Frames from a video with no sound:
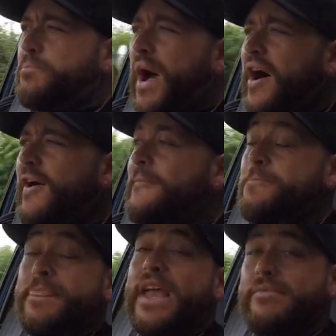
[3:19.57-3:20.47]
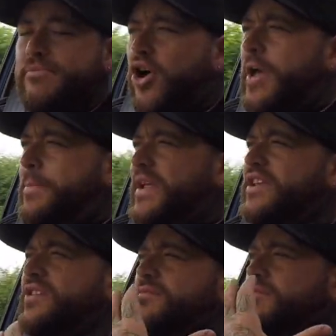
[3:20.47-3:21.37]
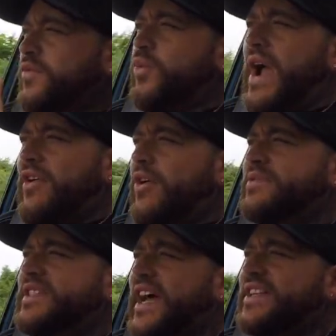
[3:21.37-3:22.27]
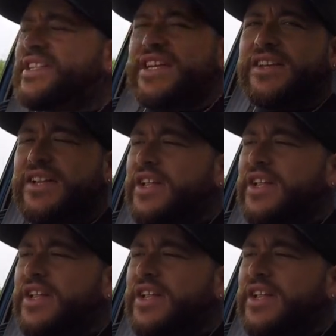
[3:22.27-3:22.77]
But in my opinion, from where I'm standing,